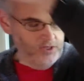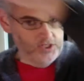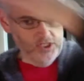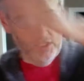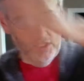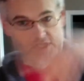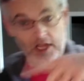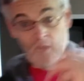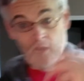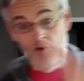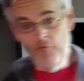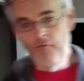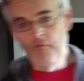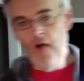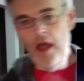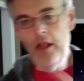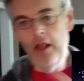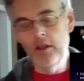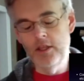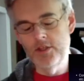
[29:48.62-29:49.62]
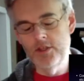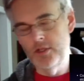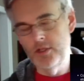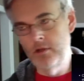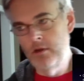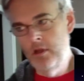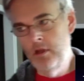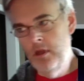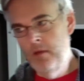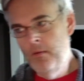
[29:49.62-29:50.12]
standard file
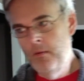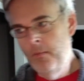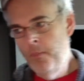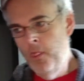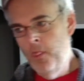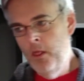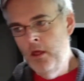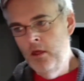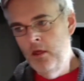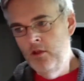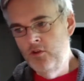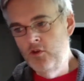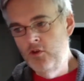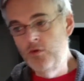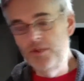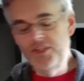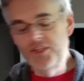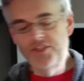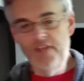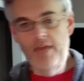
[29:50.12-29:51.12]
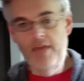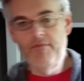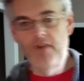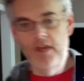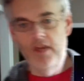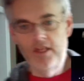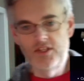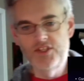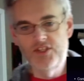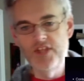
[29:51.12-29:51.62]
doesn't do the
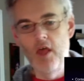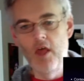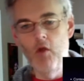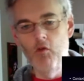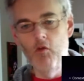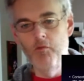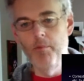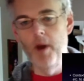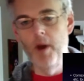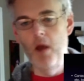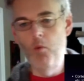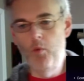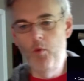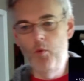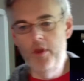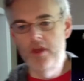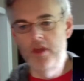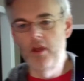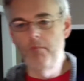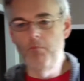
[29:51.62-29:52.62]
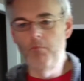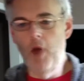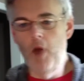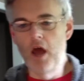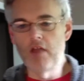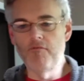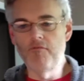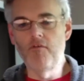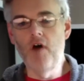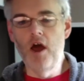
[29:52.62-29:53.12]
saving itself, but we can
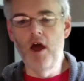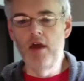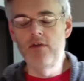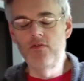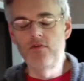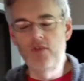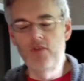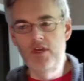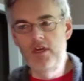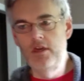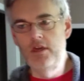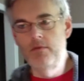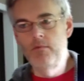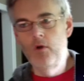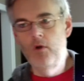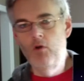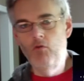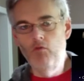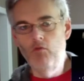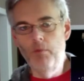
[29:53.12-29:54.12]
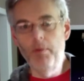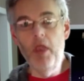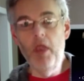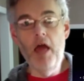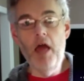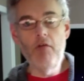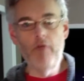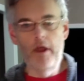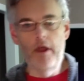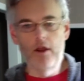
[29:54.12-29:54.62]
modify the reply
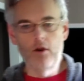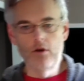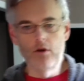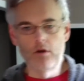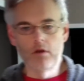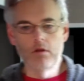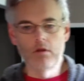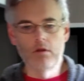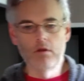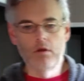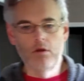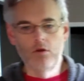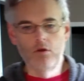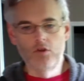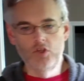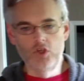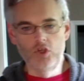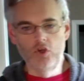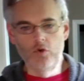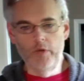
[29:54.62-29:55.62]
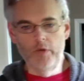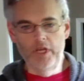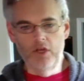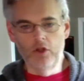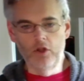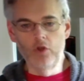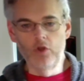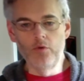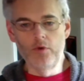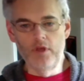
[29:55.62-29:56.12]
record to
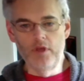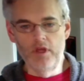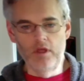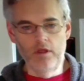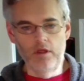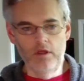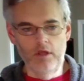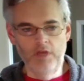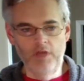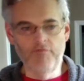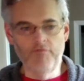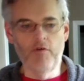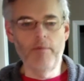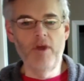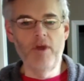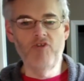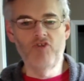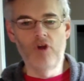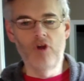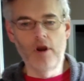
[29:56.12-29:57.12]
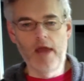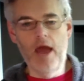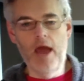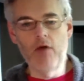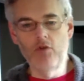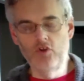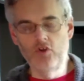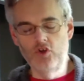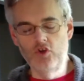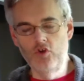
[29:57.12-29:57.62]
include information on
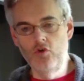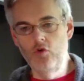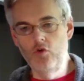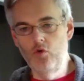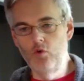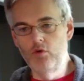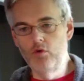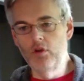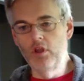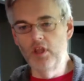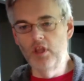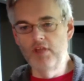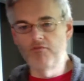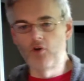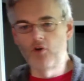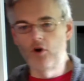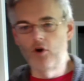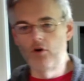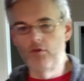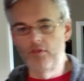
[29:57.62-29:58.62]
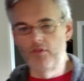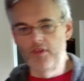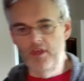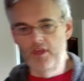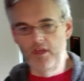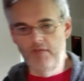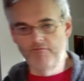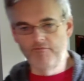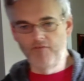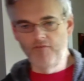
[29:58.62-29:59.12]
how to deliver
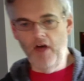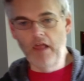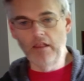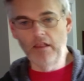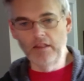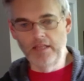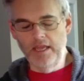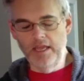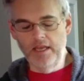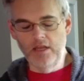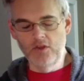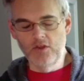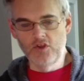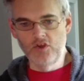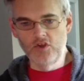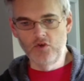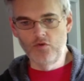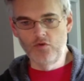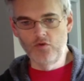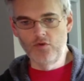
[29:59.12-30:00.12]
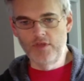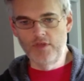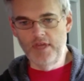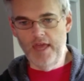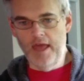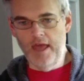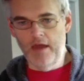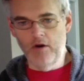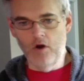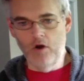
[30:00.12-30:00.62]
the file data to the
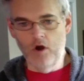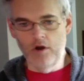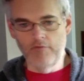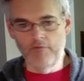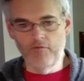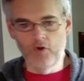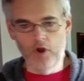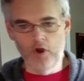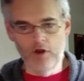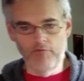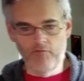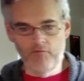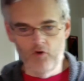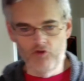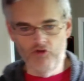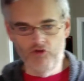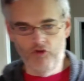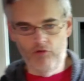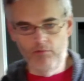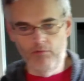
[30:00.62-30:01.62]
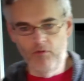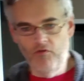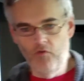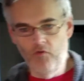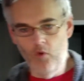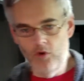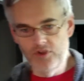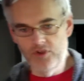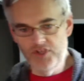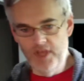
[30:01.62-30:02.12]
add-on for conversion
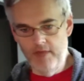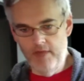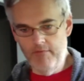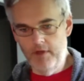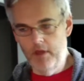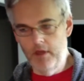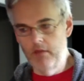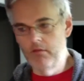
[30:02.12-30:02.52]
before saving it.